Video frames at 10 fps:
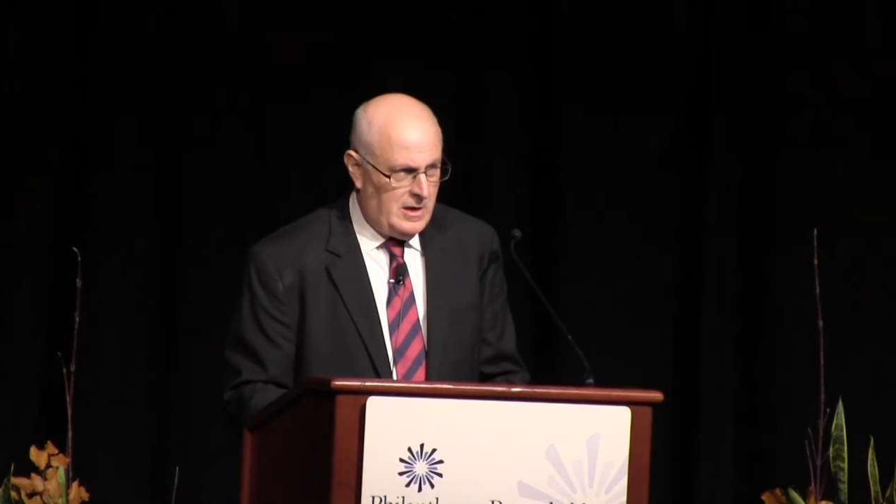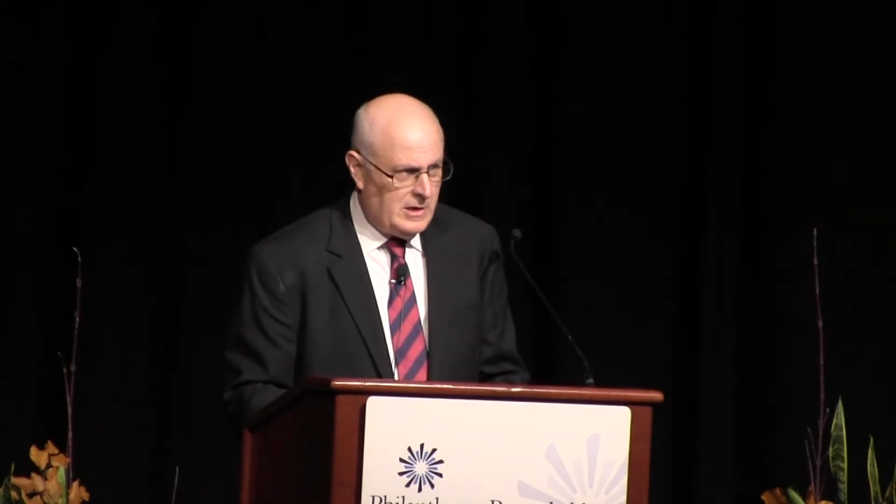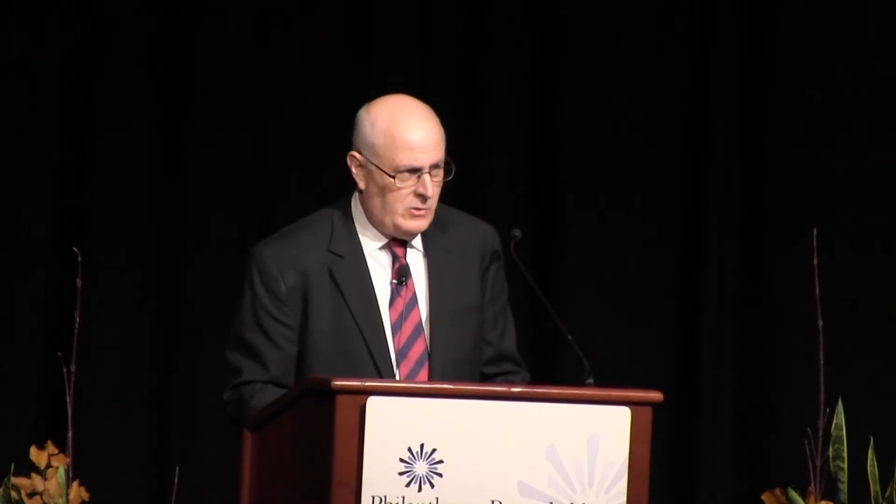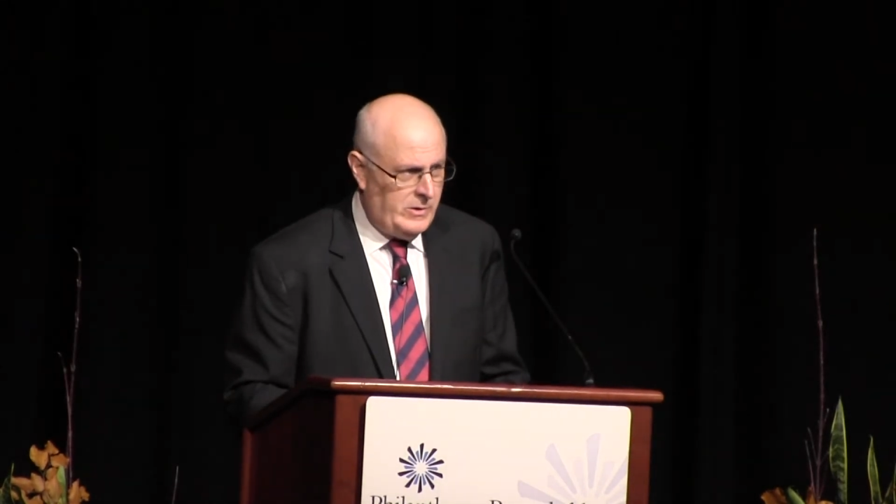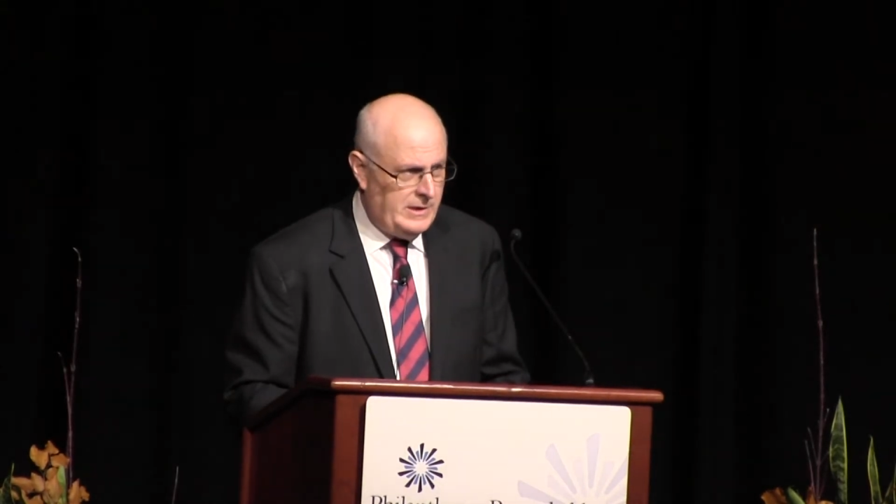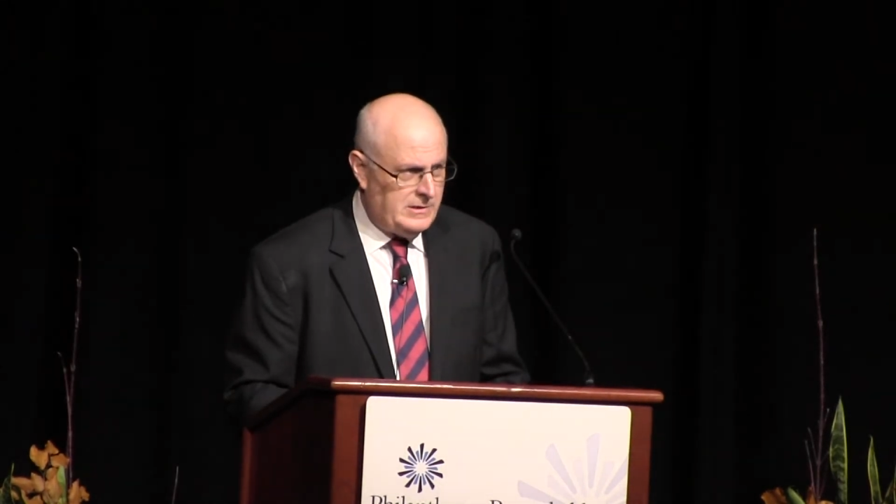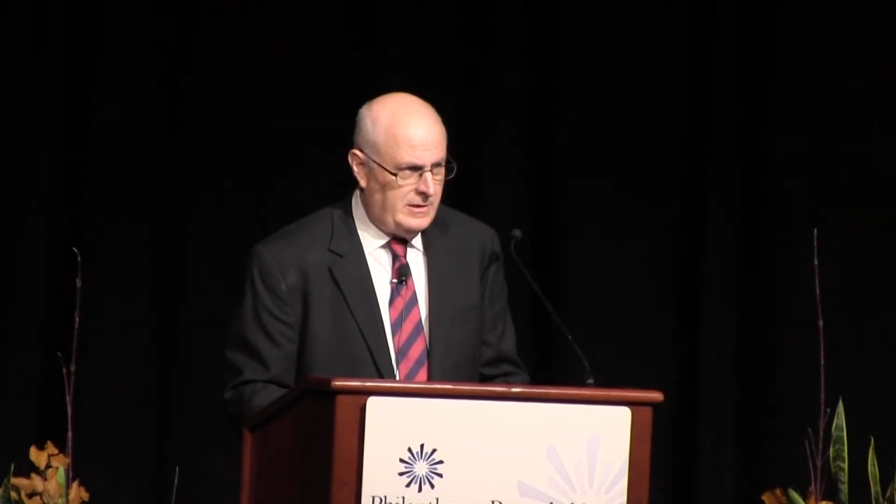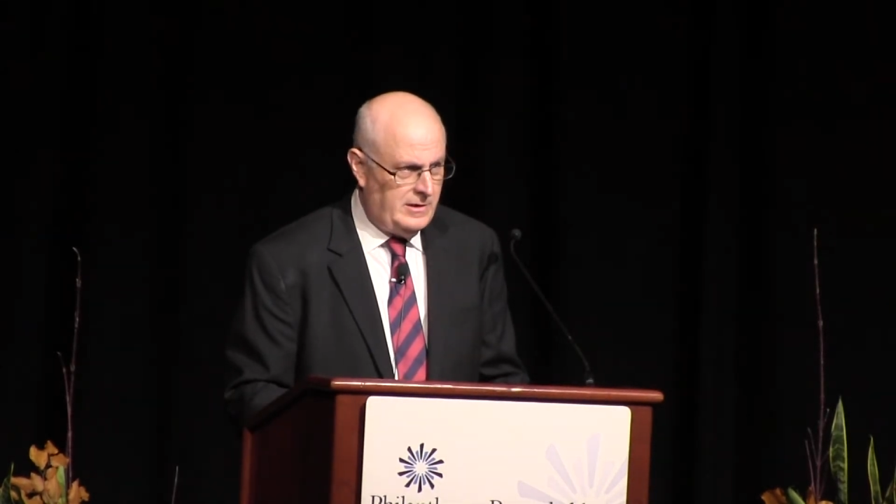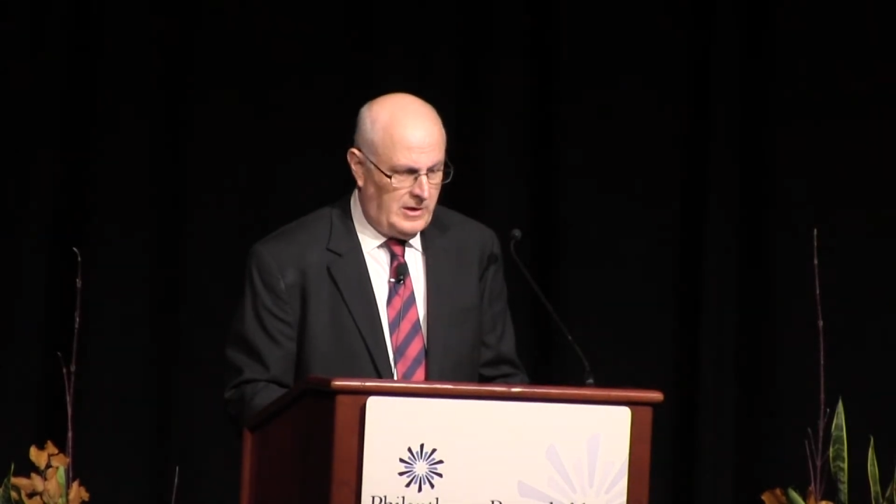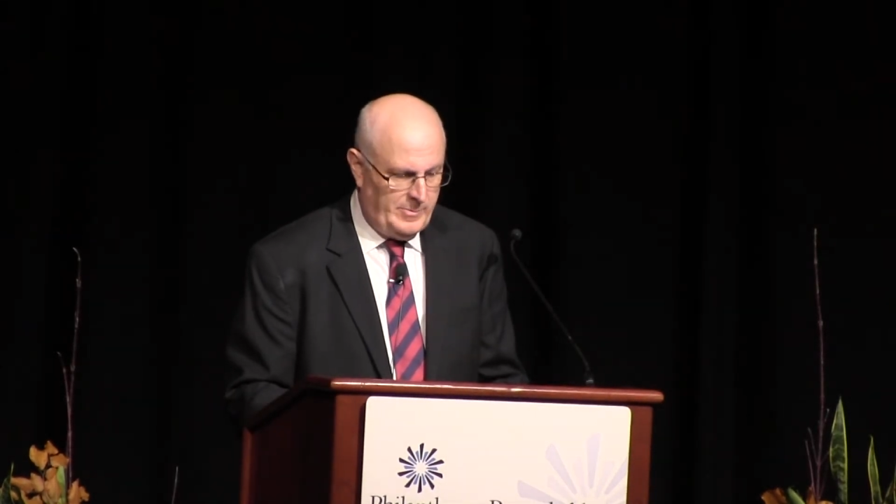according to
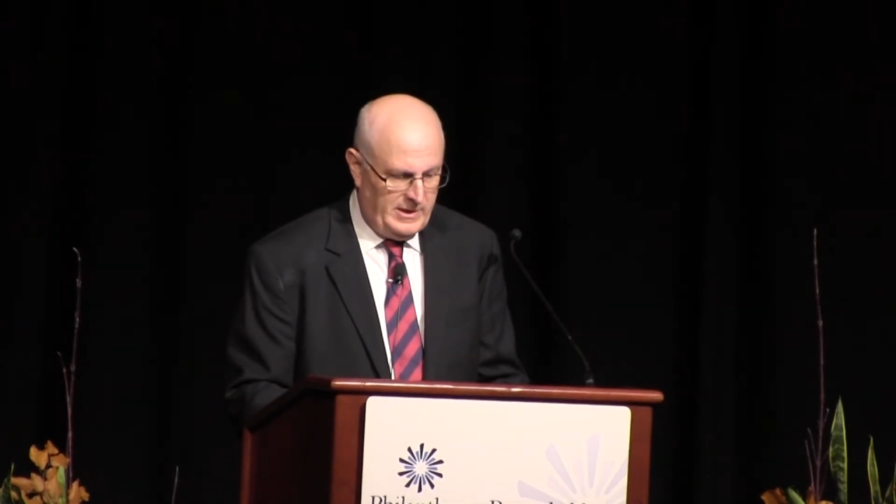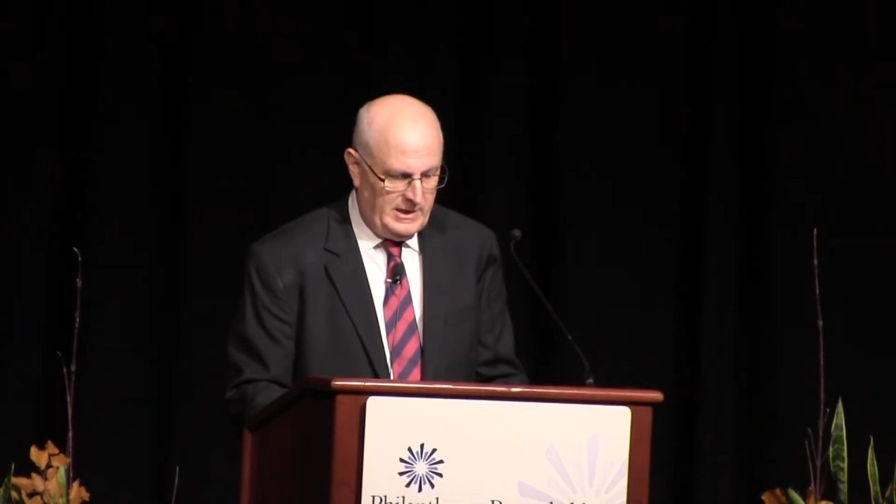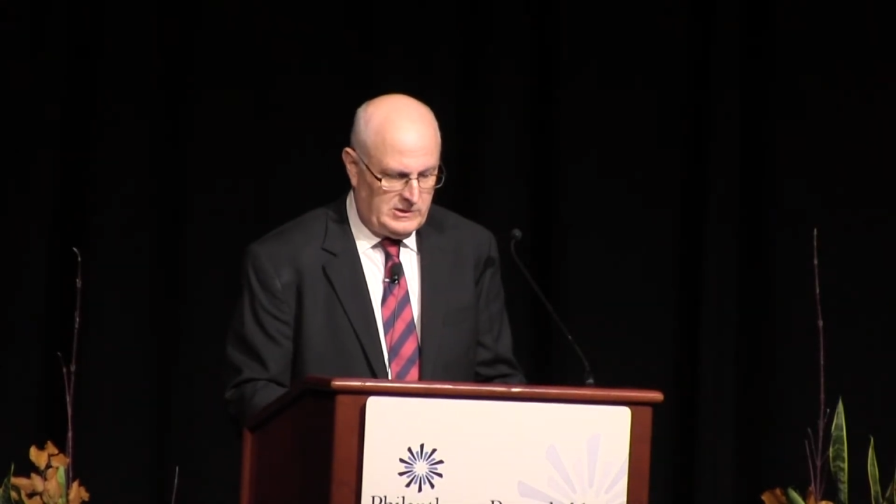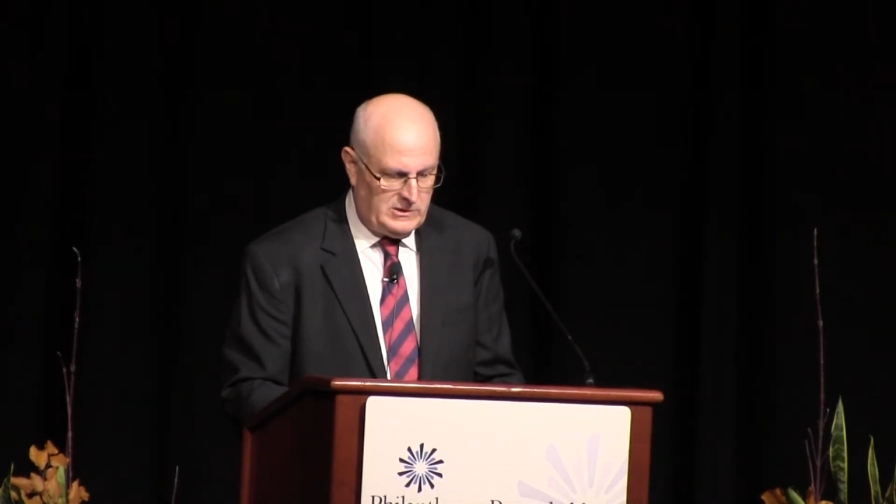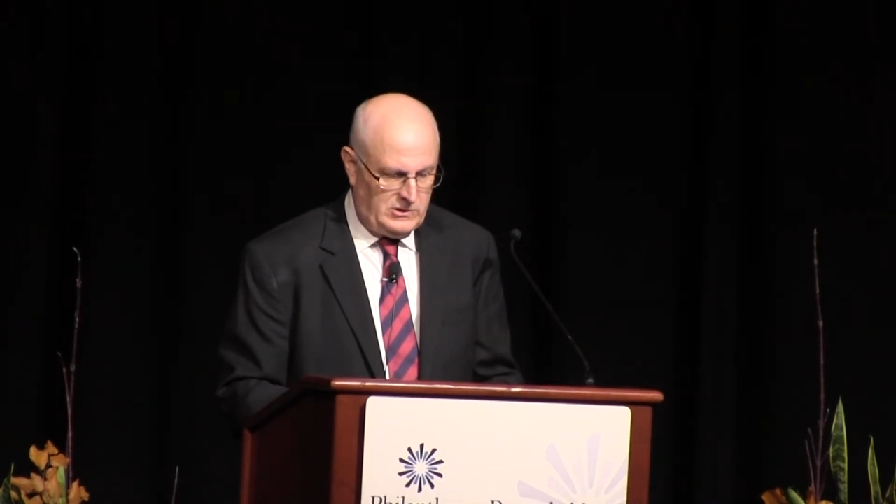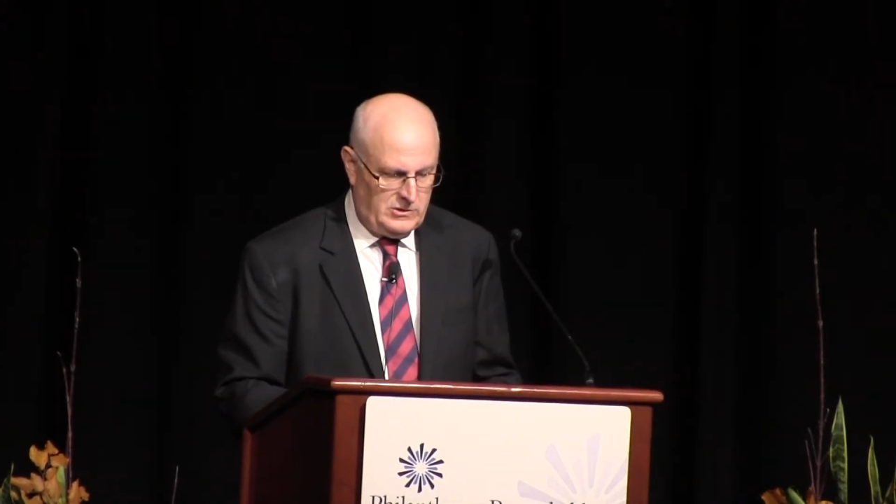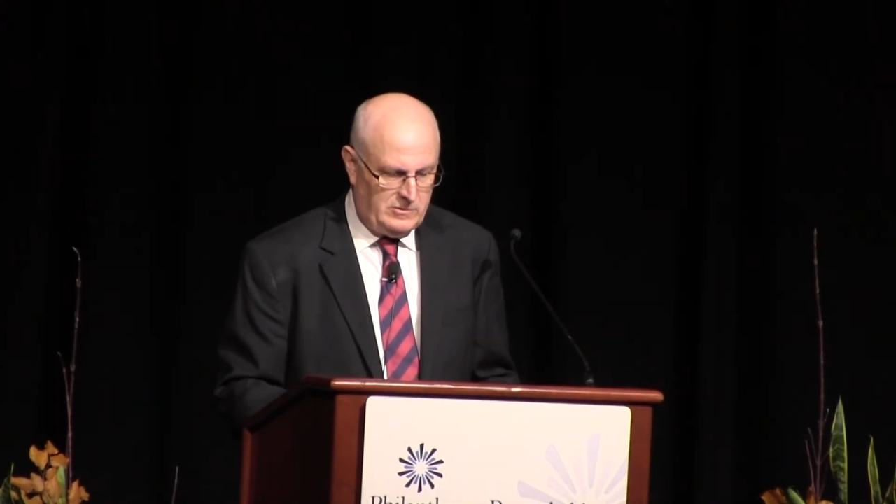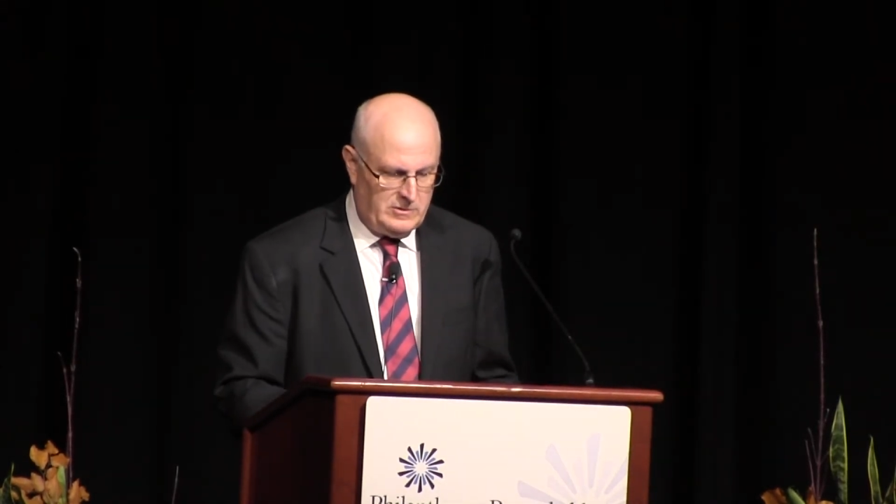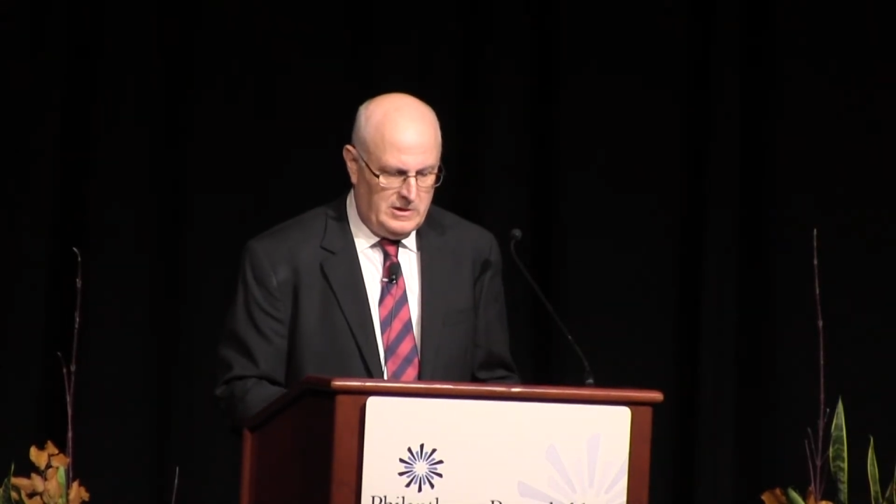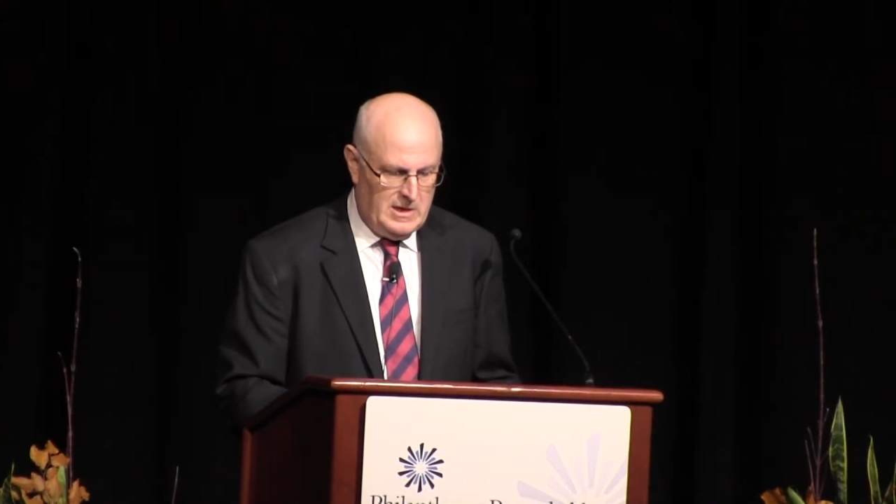the Urban
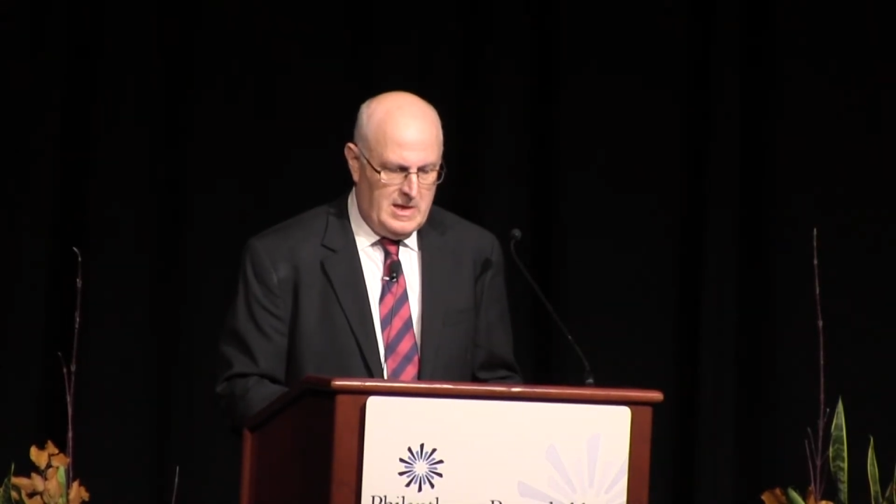Institute,